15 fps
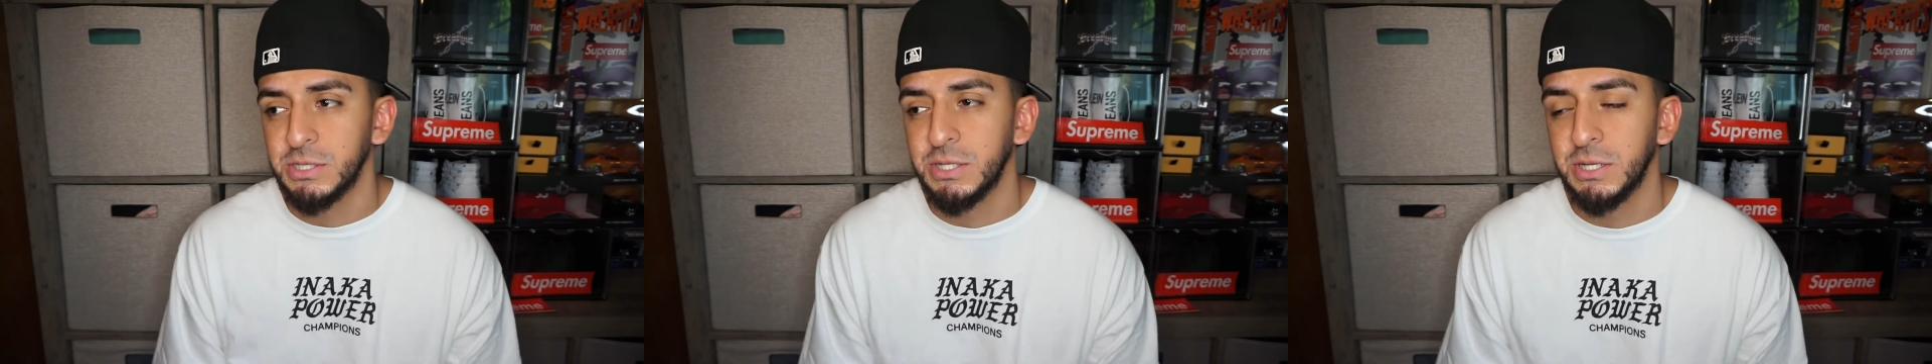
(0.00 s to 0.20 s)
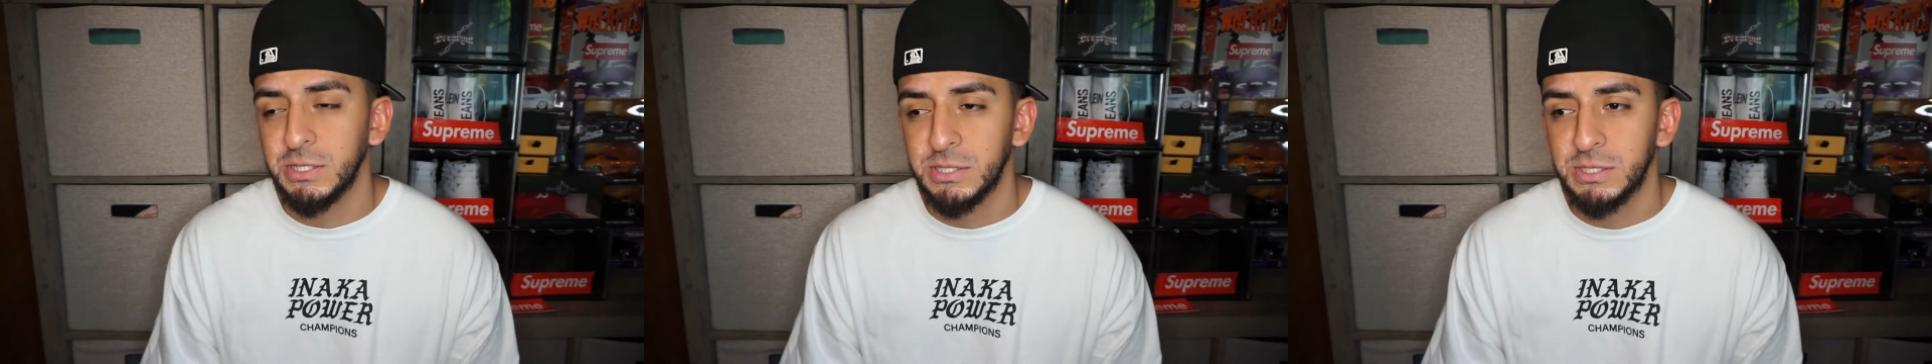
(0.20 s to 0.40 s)

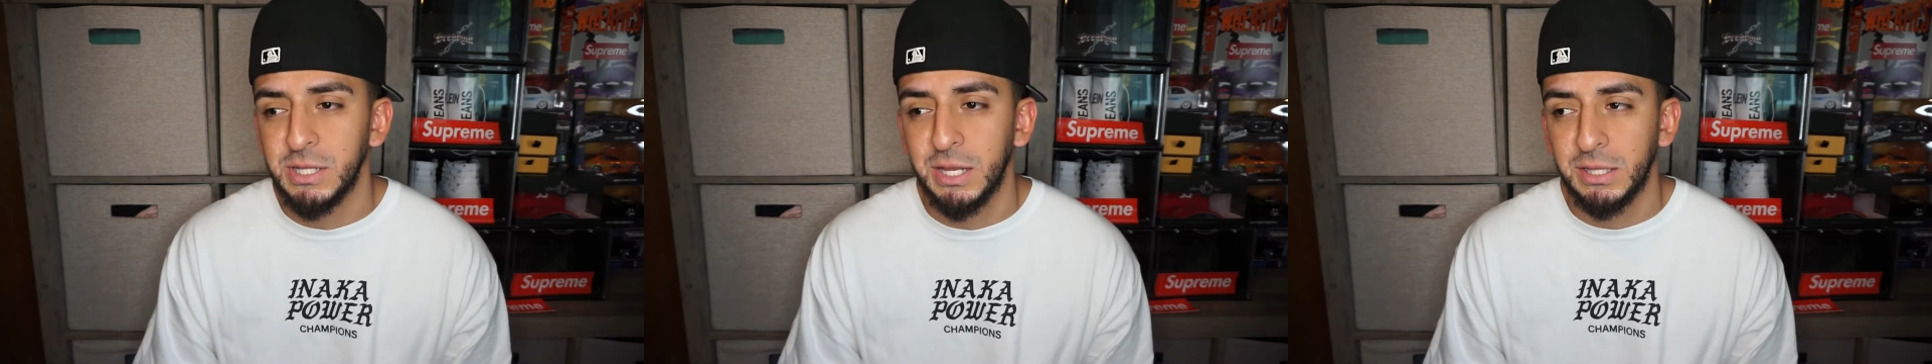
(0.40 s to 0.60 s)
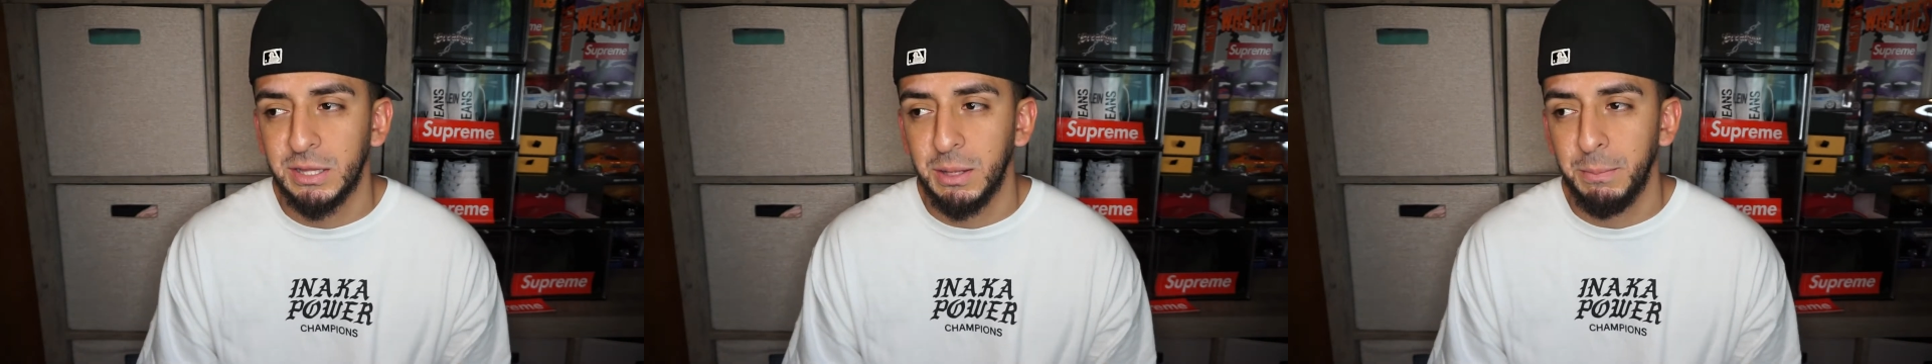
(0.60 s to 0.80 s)
does
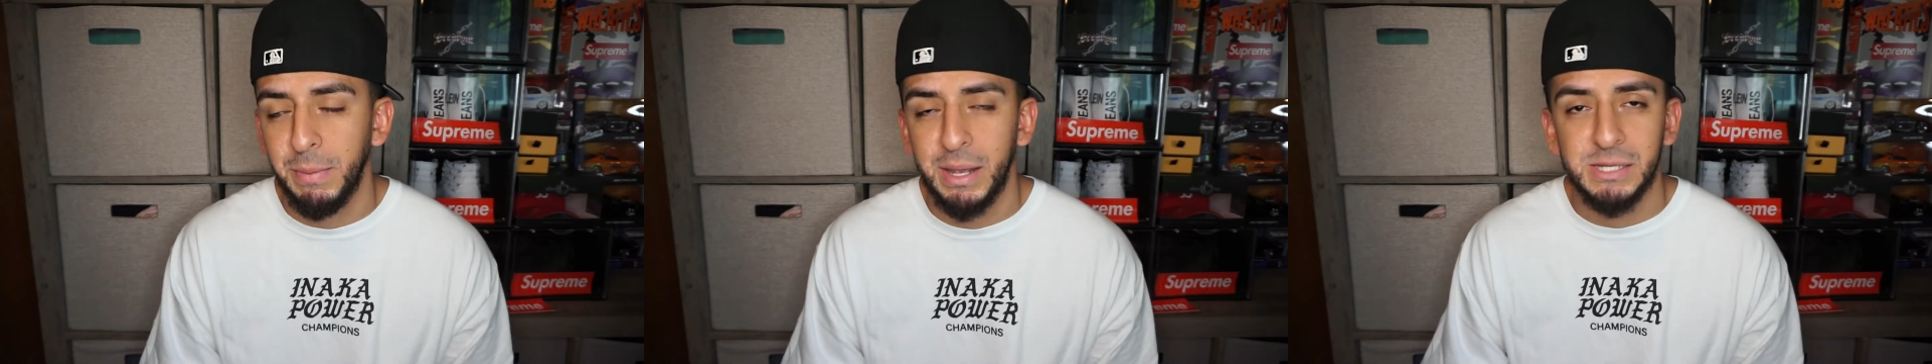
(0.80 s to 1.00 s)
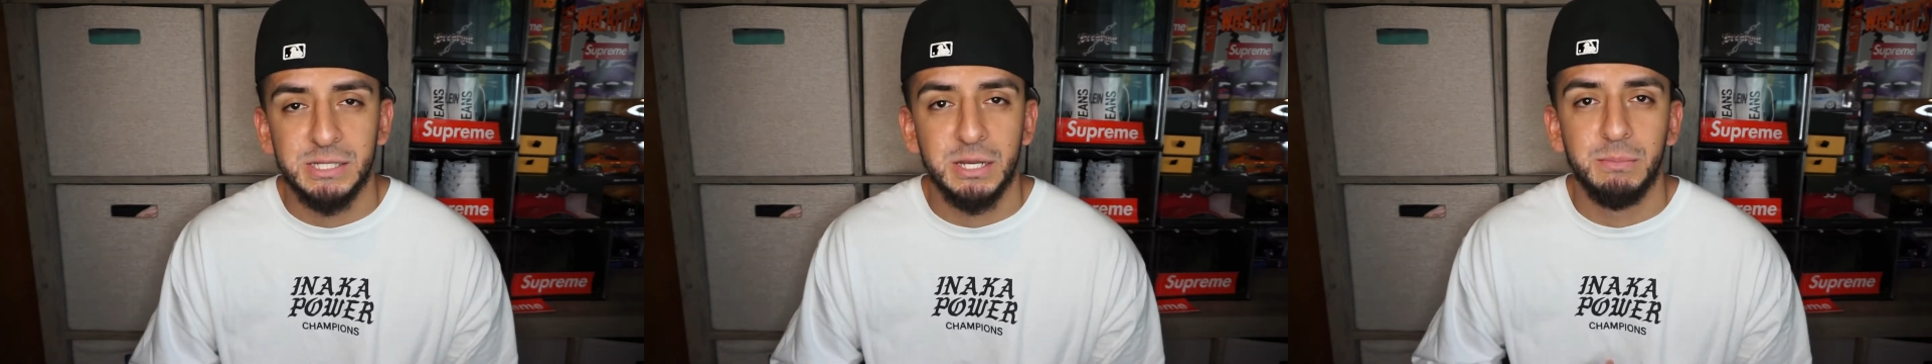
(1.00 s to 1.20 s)
like the
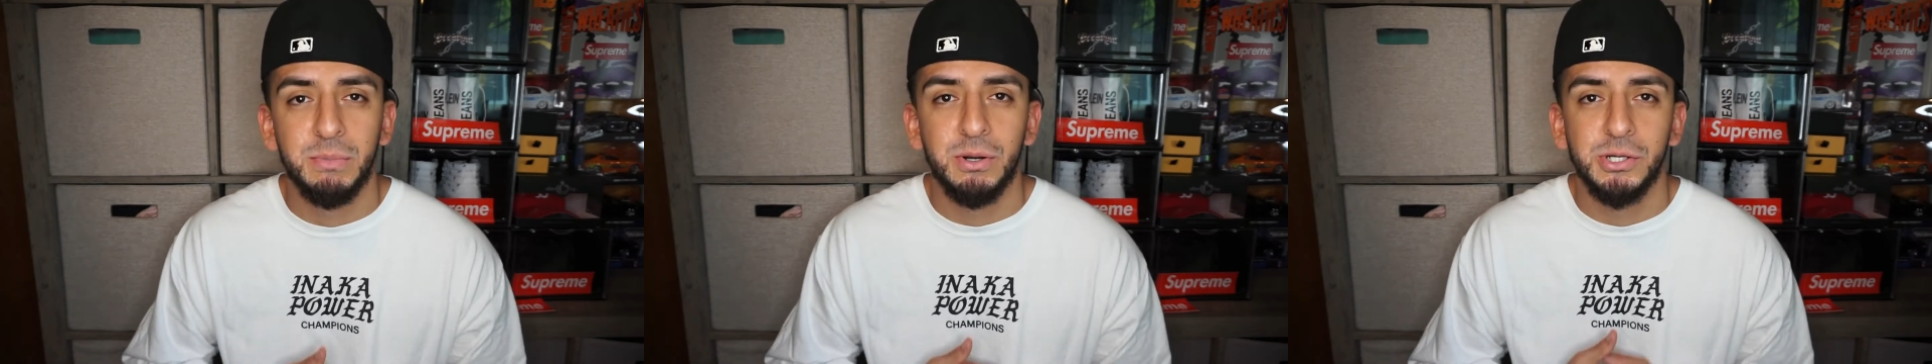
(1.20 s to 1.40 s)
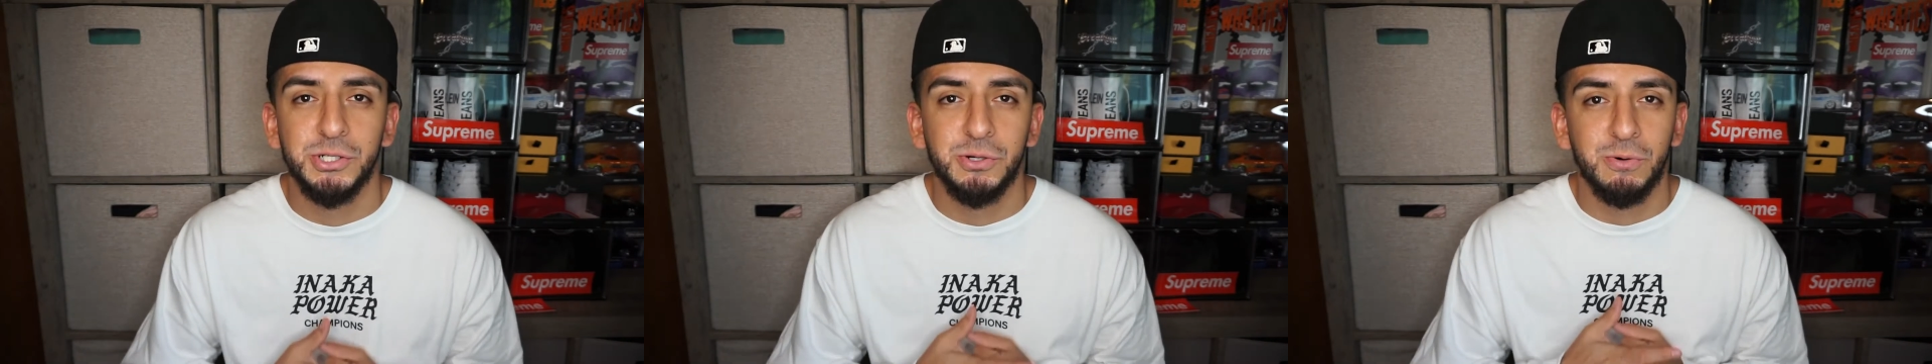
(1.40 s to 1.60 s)

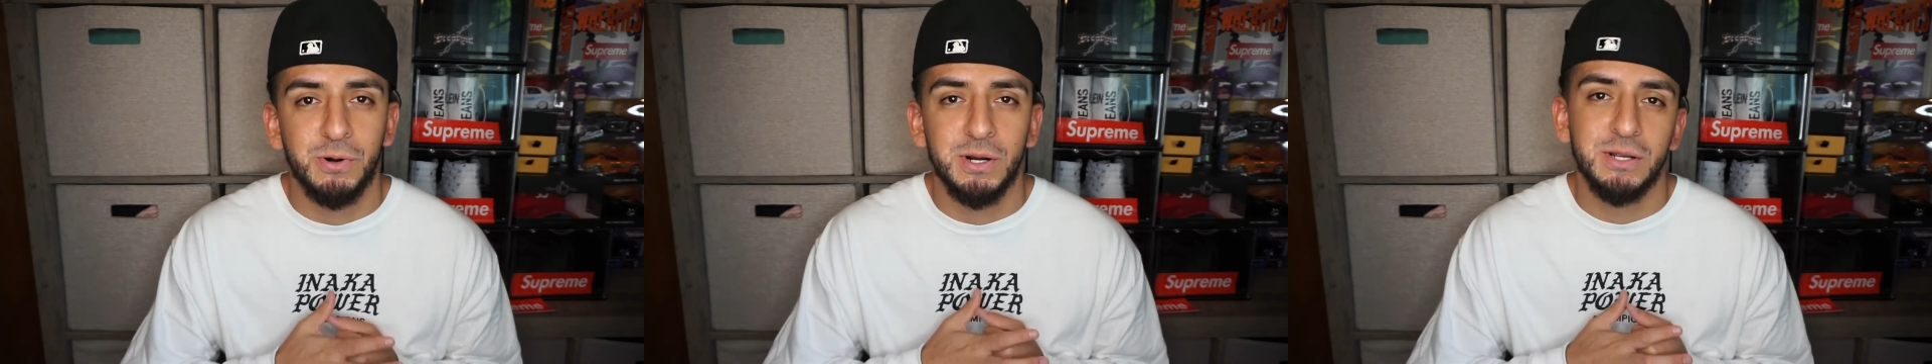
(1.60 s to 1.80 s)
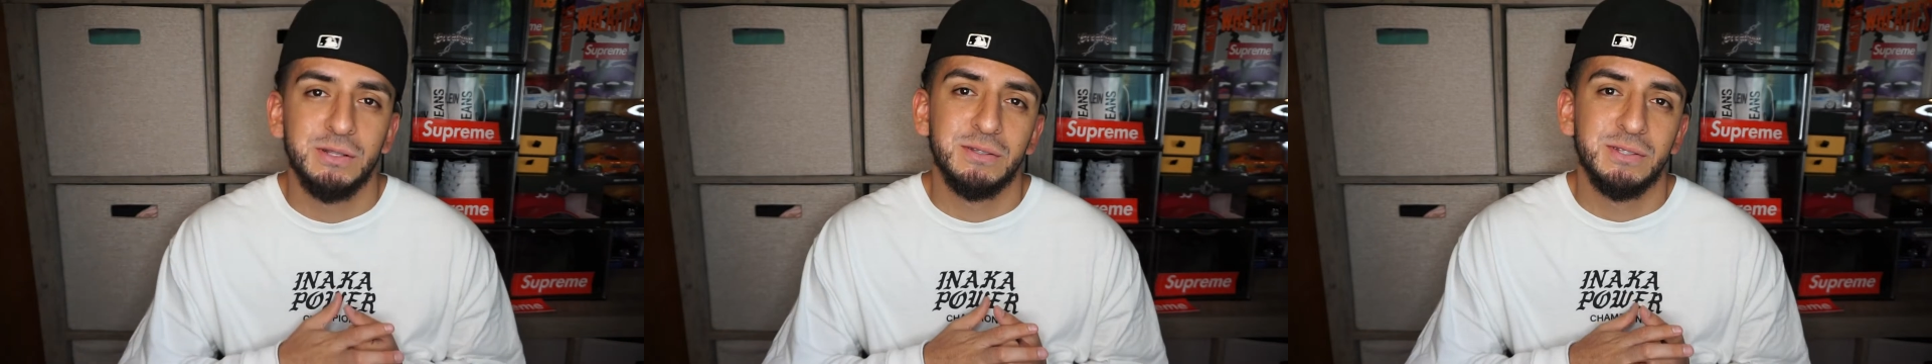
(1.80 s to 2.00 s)
basketball
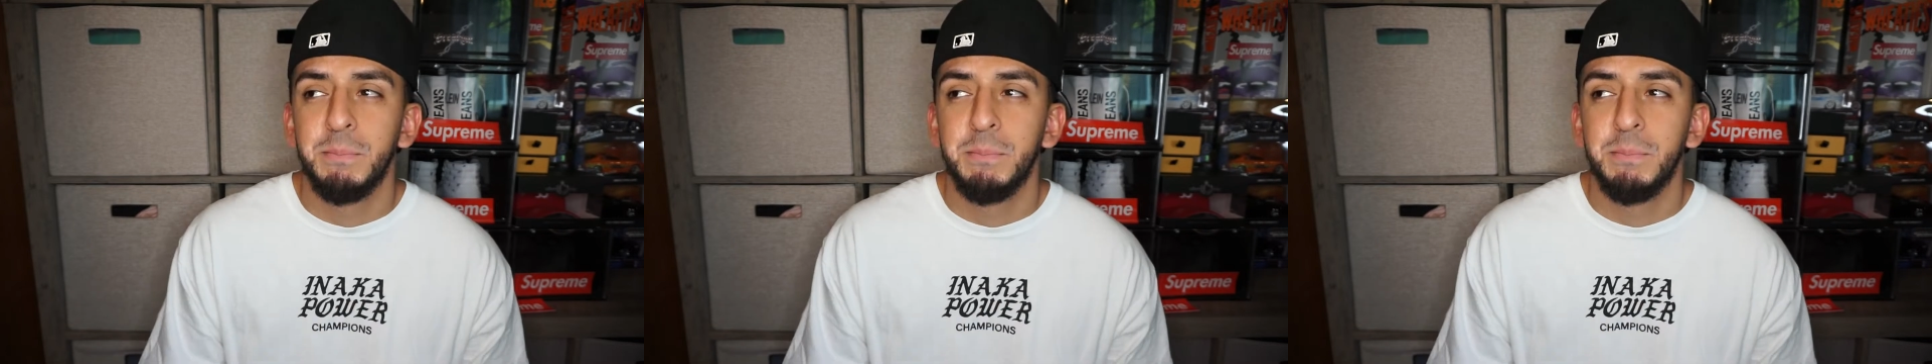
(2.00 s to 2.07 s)
short